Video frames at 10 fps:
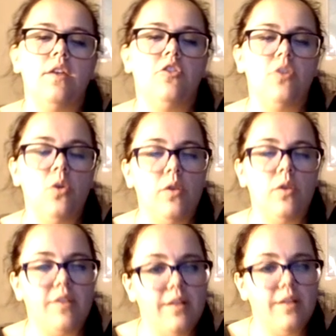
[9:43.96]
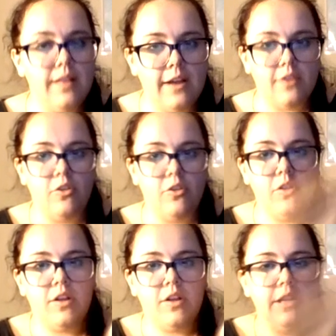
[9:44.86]
Due to
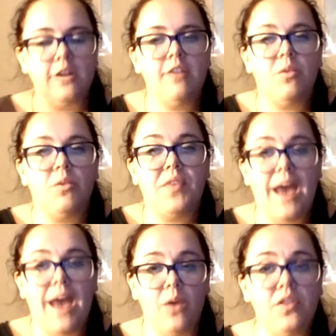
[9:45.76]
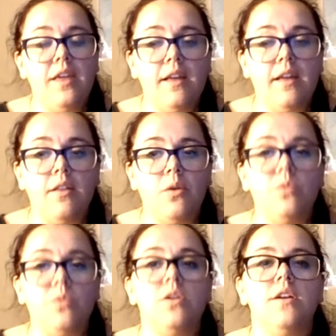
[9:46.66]
the clearness and without the
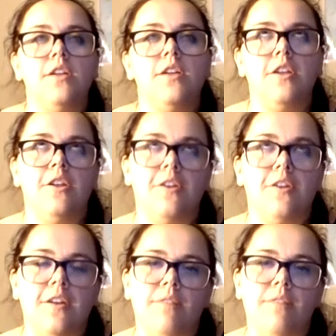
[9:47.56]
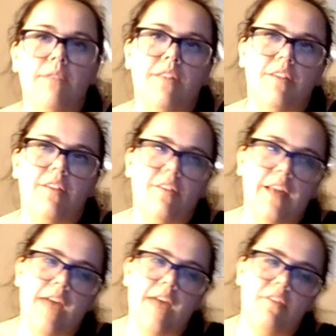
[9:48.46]
yellow, it doesn't
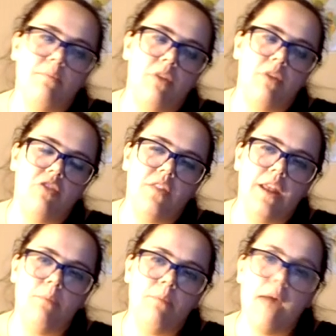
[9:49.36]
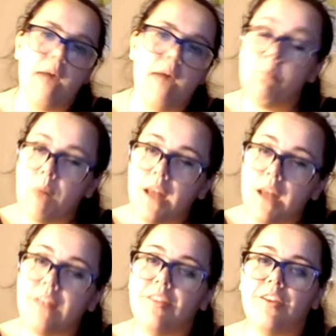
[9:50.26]
have as much of an impact, but
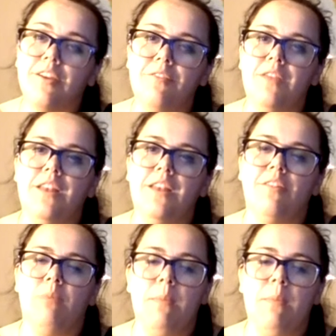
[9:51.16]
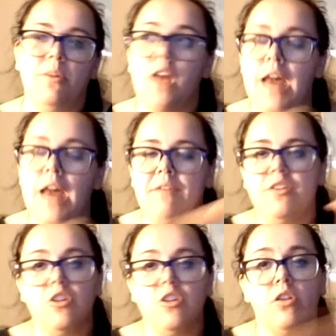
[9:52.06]
it's the convenience of people not having
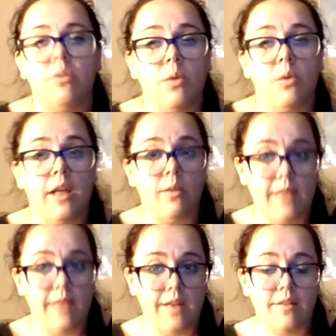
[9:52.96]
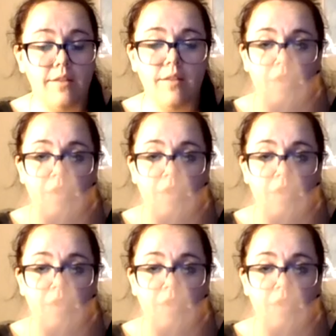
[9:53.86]
to look through a yellow lens.